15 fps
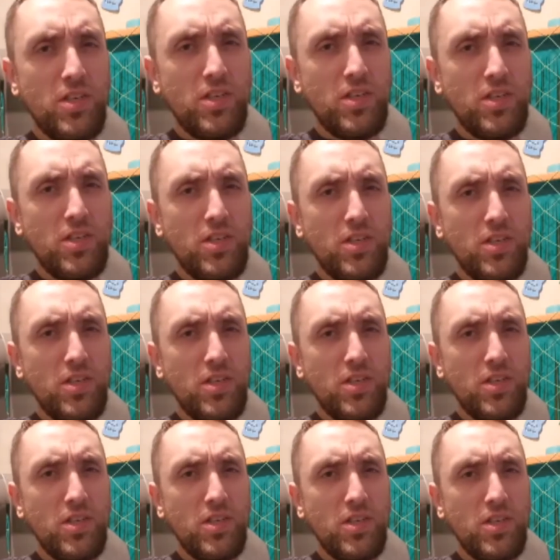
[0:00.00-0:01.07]
And
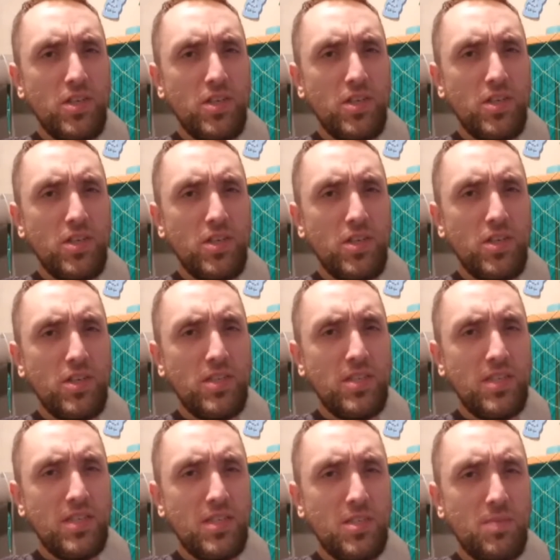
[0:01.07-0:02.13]
Excalibur
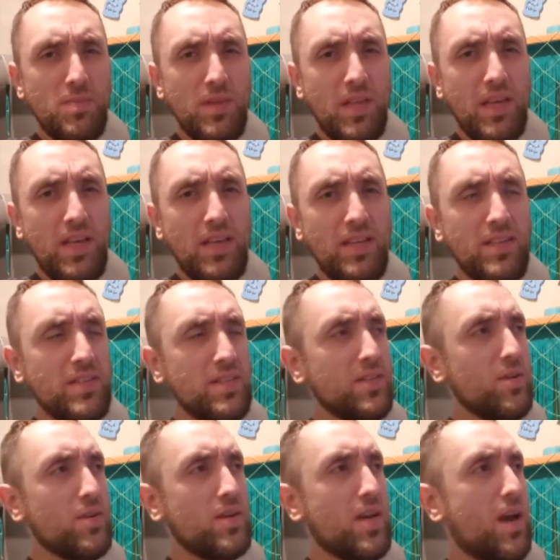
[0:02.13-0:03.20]
just explained
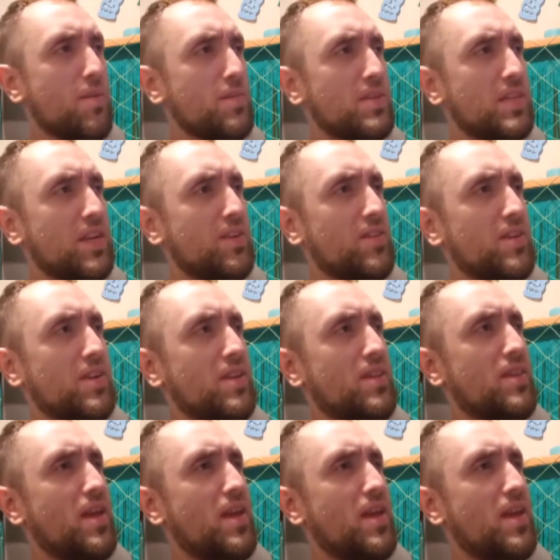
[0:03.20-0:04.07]
on commentary